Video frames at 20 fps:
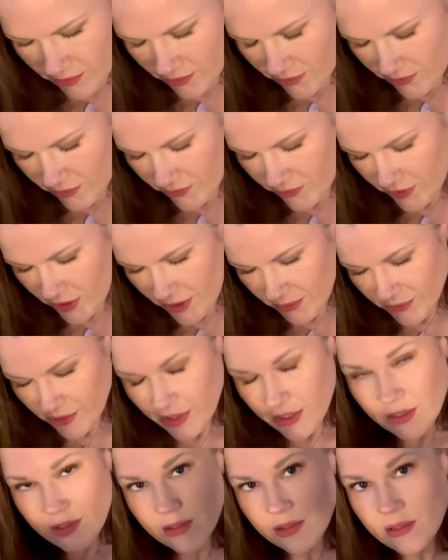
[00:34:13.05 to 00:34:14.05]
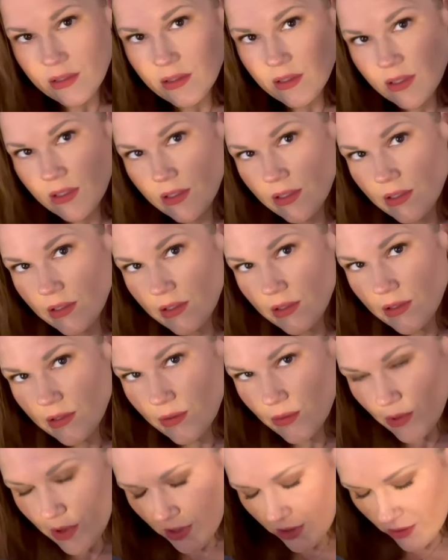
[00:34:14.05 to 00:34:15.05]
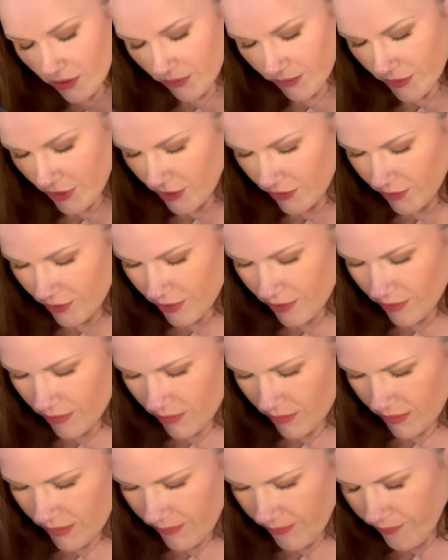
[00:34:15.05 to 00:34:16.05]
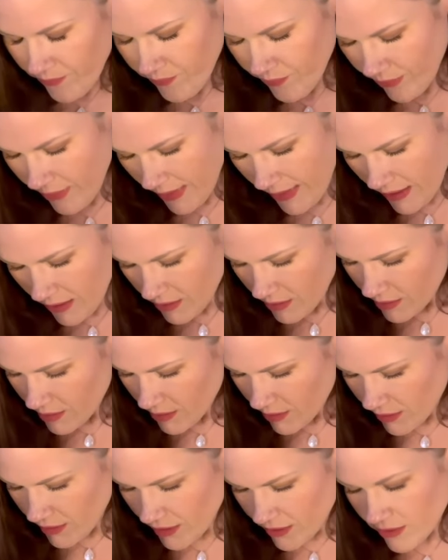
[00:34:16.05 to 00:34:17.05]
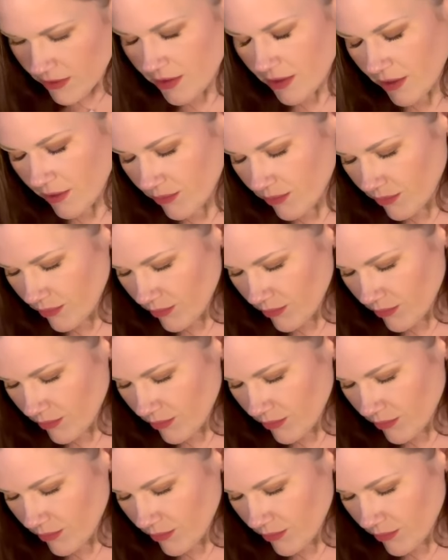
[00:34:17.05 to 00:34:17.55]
family, what it all means, nesting,